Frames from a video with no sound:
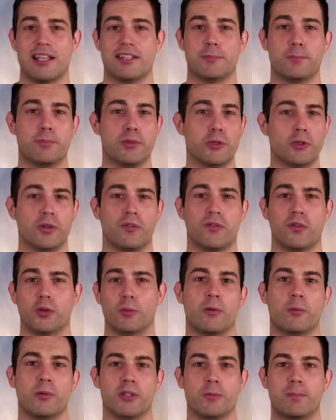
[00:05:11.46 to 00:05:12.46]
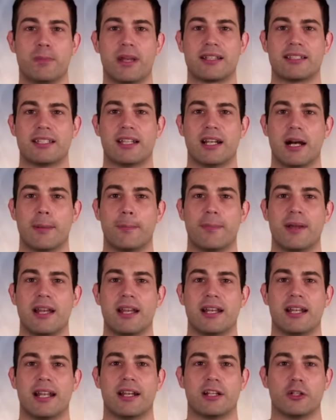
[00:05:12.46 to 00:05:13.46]
is beautiful. And when you picked it
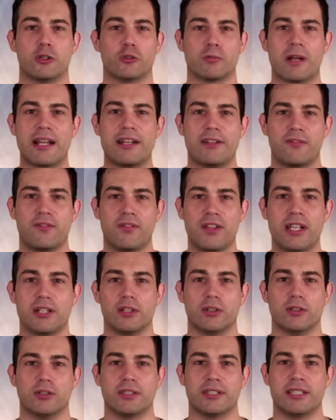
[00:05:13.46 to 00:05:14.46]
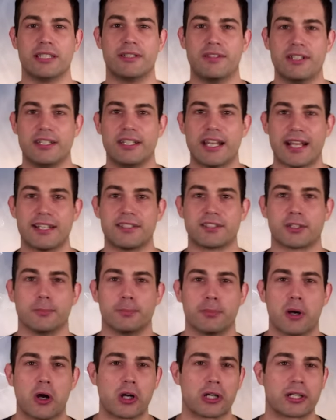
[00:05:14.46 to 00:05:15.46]
up, it had a great feel, an even nicer
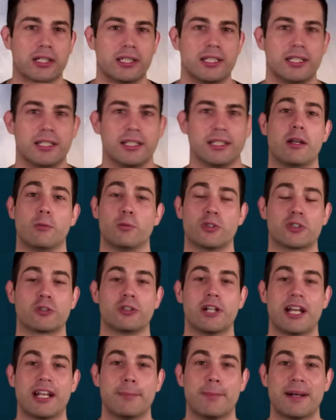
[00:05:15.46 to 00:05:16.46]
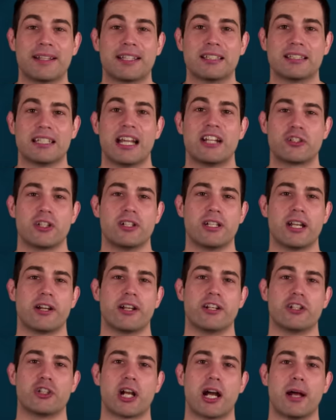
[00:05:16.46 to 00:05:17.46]
bark. It was created by the
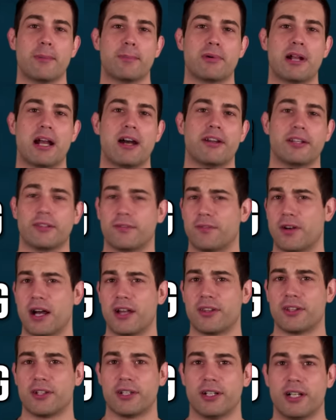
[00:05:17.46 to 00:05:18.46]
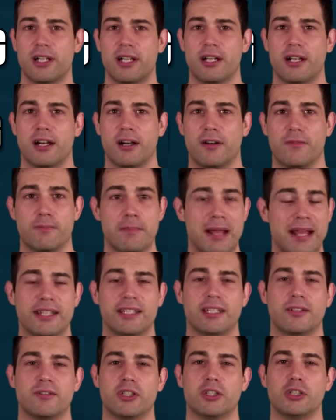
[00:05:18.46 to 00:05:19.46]
legendary John Browning, father of
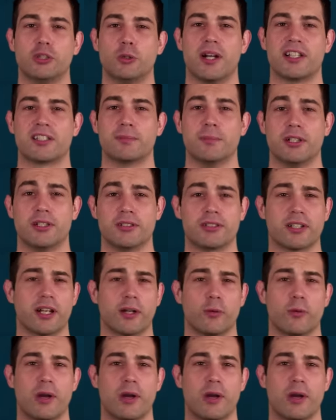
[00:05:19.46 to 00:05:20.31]
many of the U.S. military